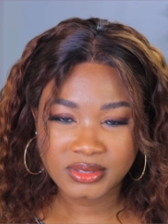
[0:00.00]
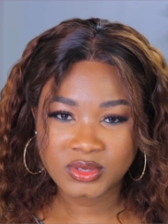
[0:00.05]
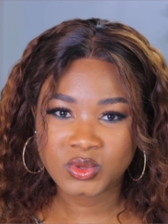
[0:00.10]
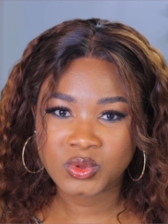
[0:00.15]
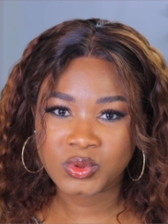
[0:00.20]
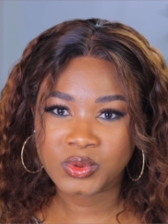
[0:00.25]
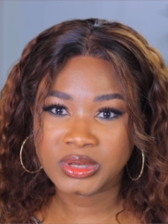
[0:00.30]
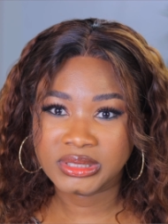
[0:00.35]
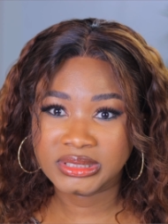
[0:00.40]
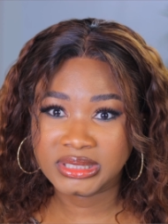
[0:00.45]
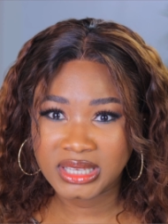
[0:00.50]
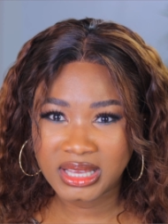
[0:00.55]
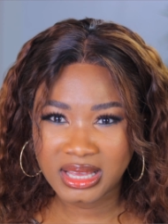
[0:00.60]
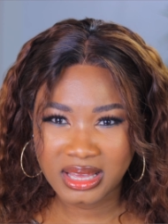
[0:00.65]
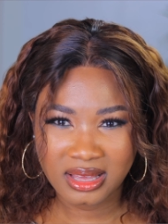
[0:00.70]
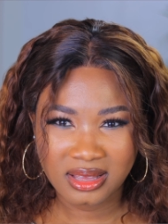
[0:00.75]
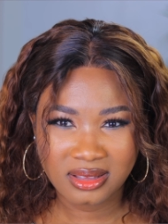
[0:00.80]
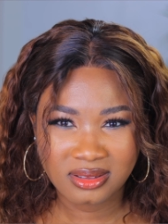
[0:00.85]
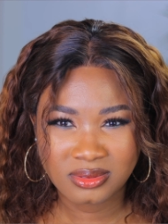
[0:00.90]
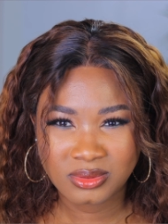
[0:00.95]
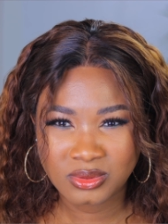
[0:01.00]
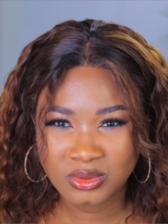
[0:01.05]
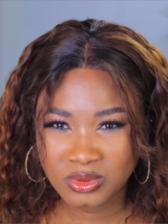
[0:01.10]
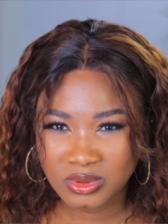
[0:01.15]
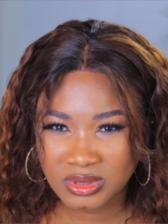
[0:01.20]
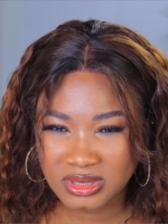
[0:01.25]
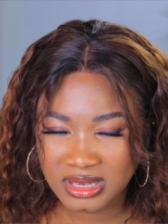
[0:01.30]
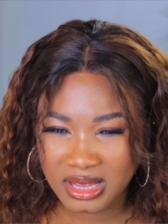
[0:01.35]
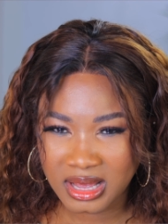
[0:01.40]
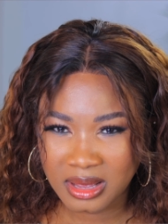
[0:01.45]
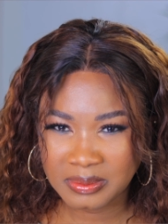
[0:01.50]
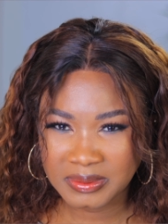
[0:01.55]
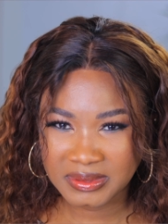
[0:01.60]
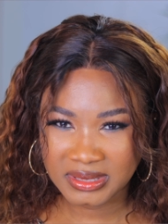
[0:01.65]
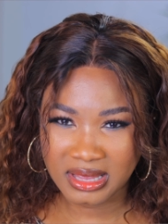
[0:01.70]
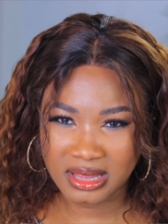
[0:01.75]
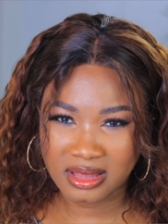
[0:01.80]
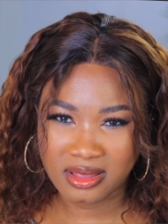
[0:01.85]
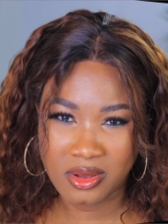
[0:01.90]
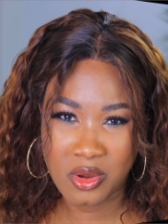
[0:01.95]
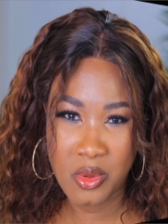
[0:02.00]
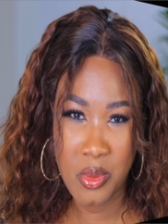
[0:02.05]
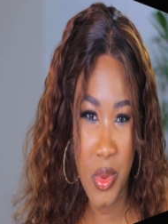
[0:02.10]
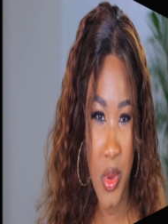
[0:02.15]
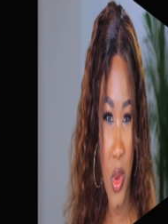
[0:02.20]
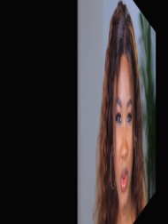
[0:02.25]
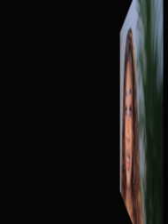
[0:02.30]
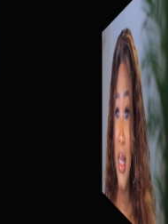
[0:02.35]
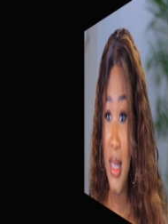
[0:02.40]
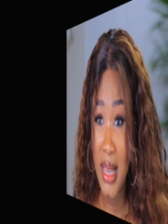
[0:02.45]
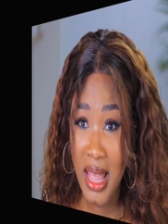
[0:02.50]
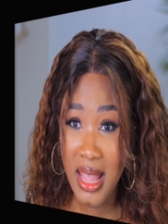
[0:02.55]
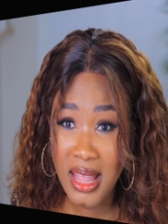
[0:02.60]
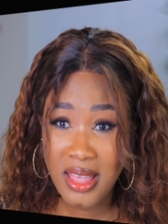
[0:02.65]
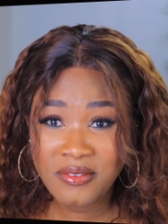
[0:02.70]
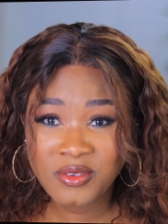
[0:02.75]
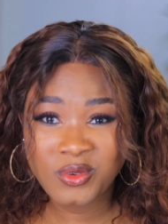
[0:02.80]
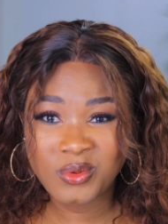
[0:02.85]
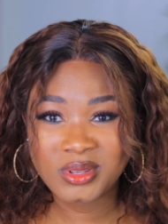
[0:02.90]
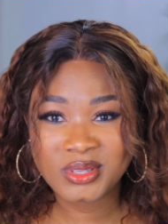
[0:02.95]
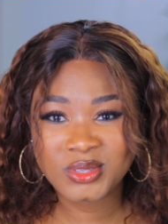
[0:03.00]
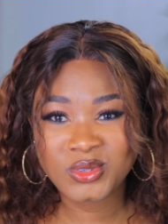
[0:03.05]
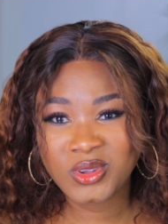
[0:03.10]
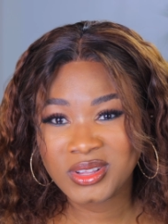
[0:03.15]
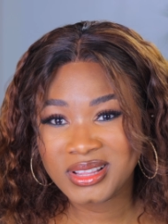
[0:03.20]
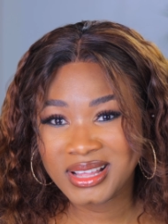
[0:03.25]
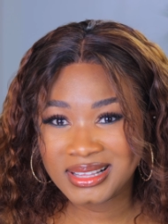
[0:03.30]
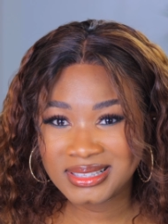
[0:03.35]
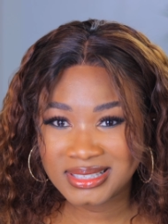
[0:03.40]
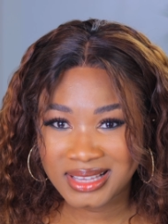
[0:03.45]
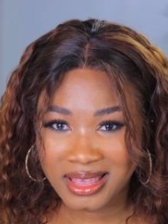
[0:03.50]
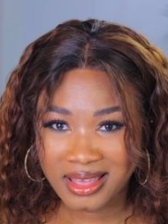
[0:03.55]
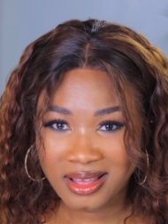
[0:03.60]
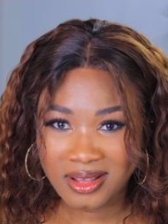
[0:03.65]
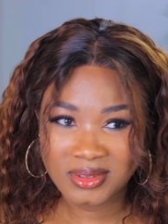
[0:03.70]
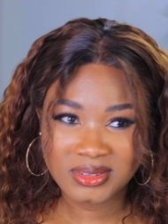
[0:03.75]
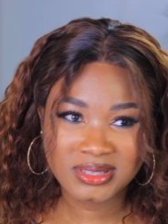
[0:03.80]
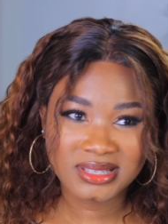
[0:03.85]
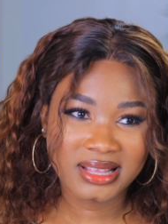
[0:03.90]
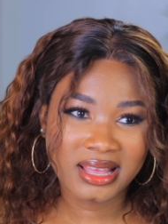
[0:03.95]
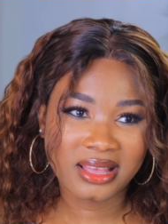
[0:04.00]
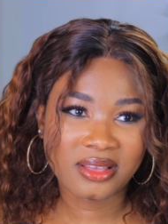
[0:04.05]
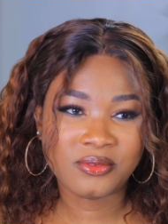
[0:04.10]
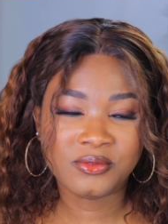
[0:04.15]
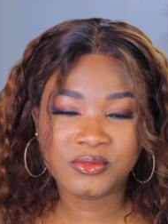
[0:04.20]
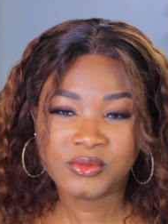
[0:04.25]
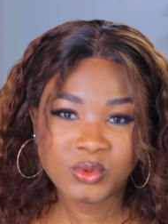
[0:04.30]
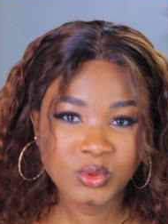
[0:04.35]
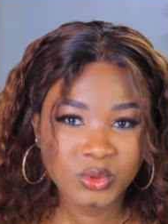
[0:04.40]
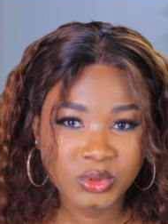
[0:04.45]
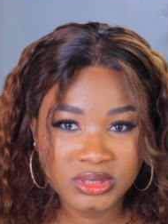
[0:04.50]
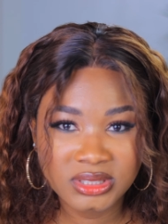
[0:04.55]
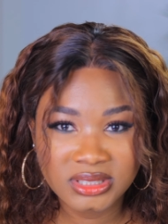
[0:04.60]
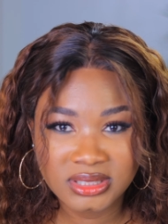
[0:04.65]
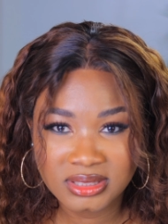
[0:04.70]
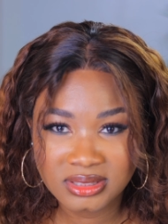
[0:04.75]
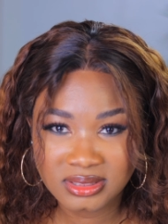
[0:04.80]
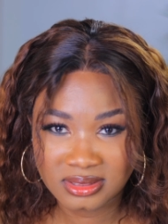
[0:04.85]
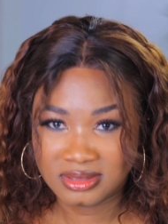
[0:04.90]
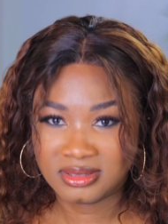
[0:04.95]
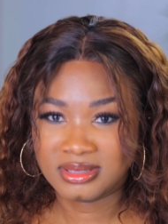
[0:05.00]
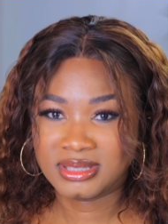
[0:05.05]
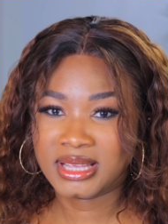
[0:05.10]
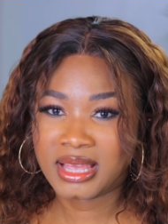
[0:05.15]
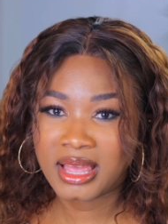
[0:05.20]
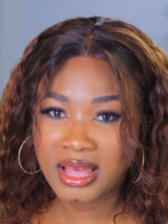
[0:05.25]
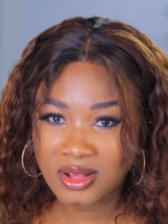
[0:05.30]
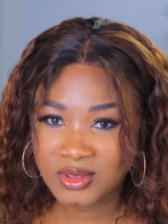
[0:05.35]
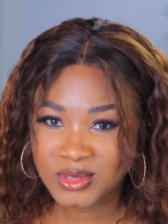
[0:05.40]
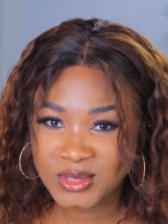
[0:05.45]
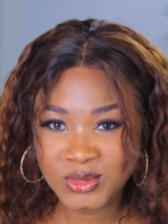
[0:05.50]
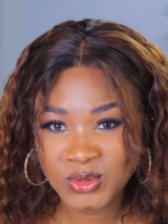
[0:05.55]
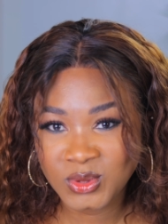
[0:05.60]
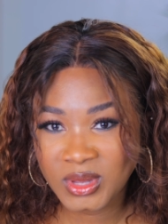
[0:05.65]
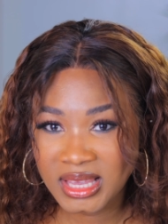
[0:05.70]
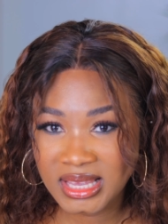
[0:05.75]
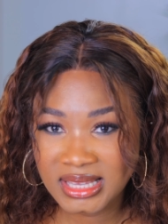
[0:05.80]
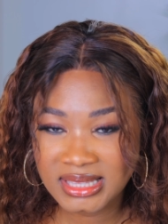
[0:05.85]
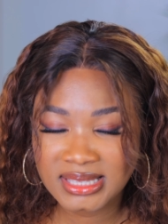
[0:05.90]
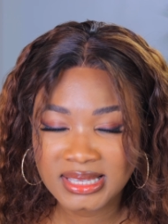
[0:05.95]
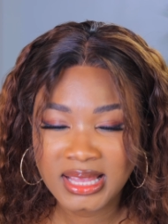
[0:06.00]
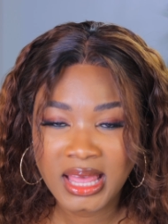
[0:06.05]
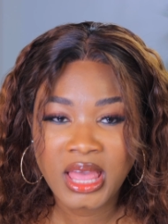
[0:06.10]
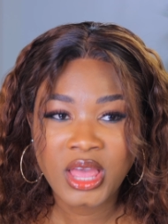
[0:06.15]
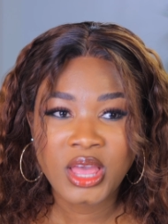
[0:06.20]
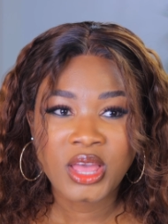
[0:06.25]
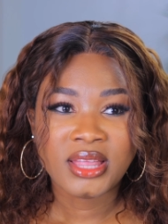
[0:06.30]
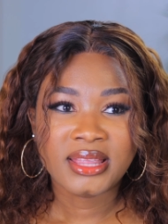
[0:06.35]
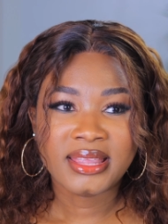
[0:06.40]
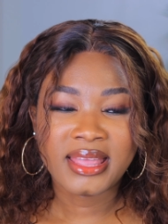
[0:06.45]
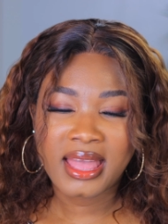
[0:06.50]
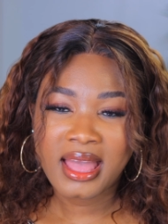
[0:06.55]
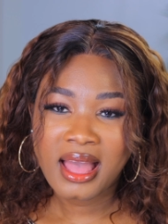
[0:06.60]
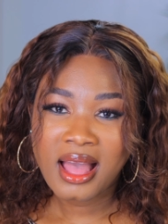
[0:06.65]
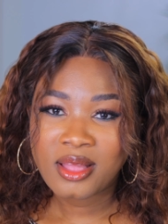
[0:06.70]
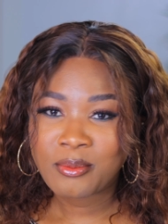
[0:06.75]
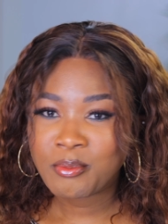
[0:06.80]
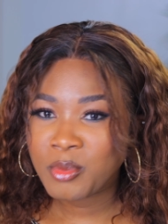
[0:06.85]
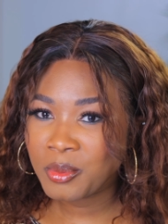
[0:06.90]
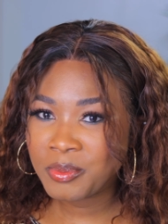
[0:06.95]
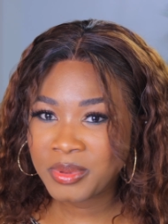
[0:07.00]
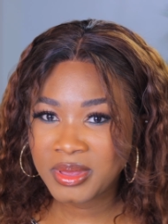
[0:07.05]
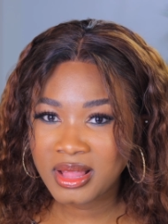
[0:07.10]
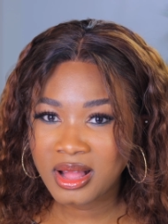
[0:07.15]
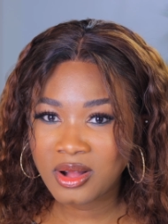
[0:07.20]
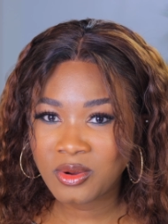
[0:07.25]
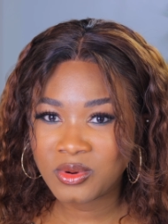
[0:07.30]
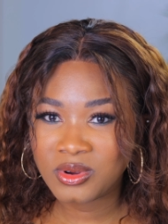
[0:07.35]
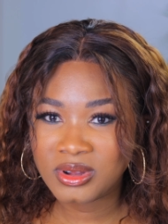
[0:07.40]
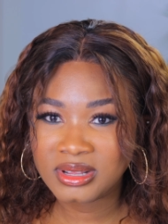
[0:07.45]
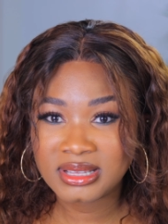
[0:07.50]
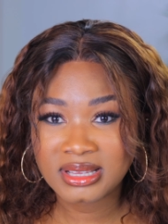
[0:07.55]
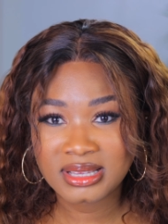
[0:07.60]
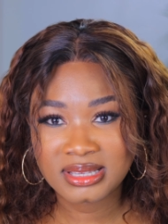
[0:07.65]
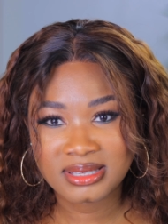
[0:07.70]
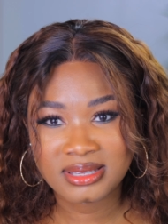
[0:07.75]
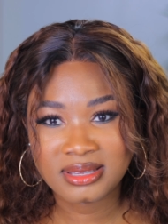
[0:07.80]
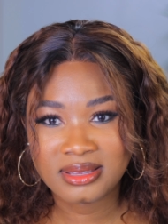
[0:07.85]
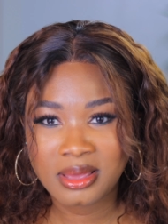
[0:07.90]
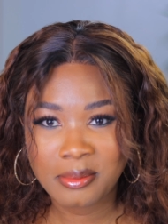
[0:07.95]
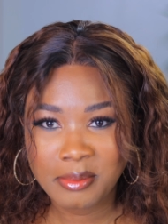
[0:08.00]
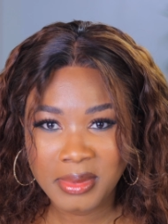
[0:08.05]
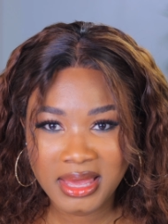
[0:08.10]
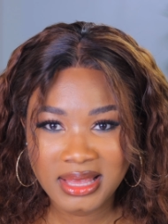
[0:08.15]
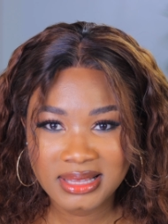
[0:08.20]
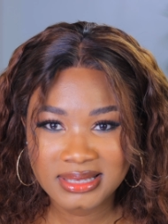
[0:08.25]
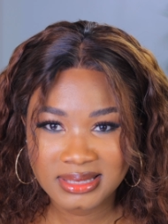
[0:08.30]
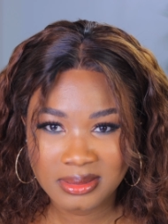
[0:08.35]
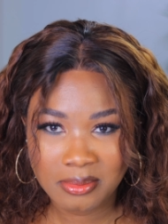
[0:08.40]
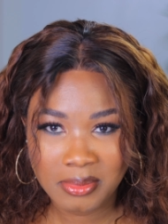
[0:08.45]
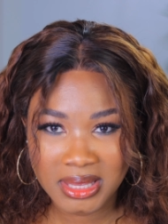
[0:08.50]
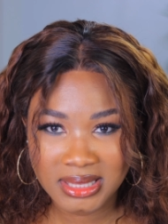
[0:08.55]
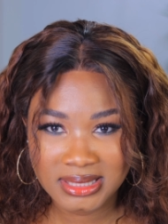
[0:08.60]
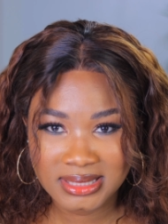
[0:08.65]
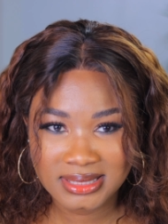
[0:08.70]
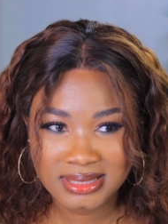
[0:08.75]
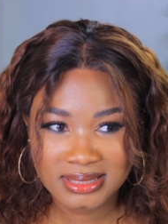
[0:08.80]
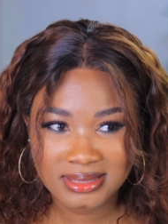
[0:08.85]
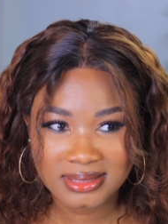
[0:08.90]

So yeah, those apps can help you. Then if you want to order takeout, like food, takeout to eat, the popular one is Yemeksepeti.